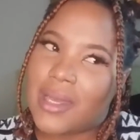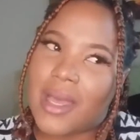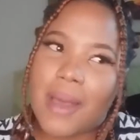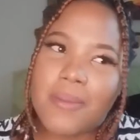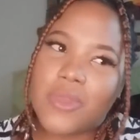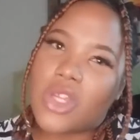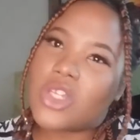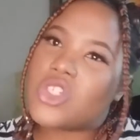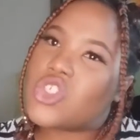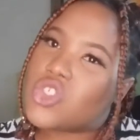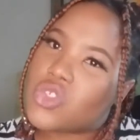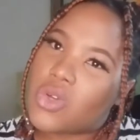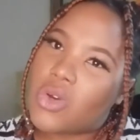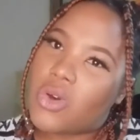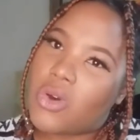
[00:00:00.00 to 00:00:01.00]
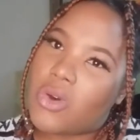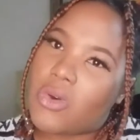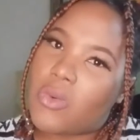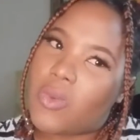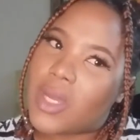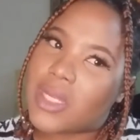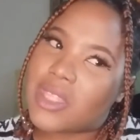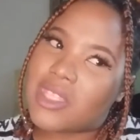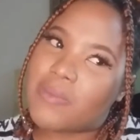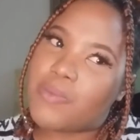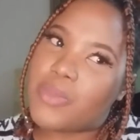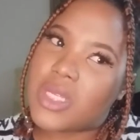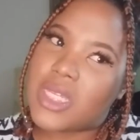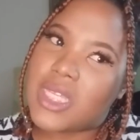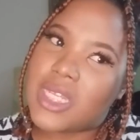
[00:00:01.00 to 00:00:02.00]
I'm not sure what the
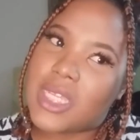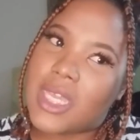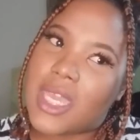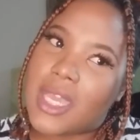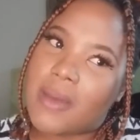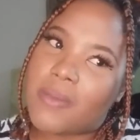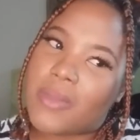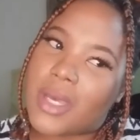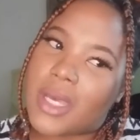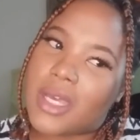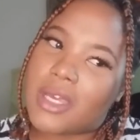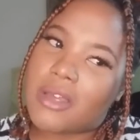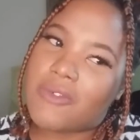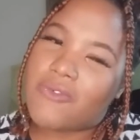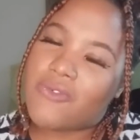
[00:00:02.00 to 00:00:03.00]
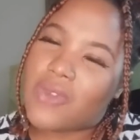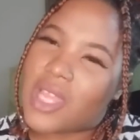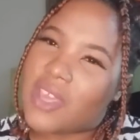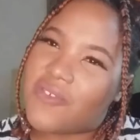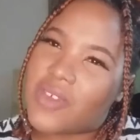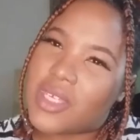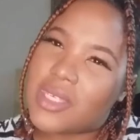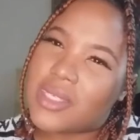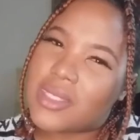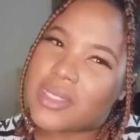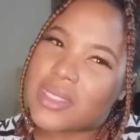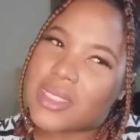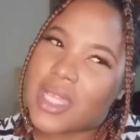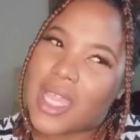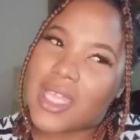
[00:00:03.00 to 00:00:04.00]
Bernini amber flavor
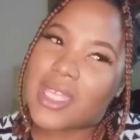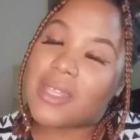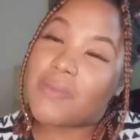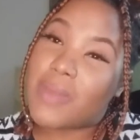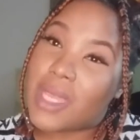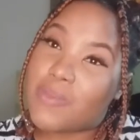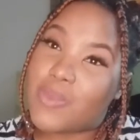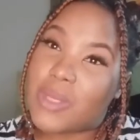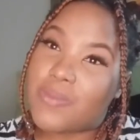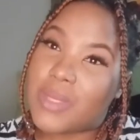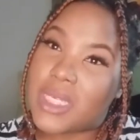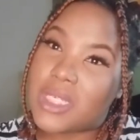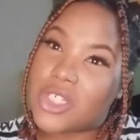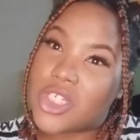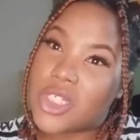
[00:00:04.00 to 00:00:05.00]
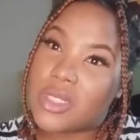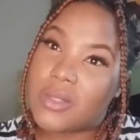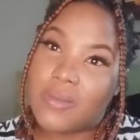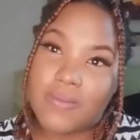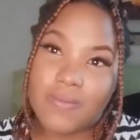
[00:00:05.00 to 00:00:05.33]
is. It might be peach.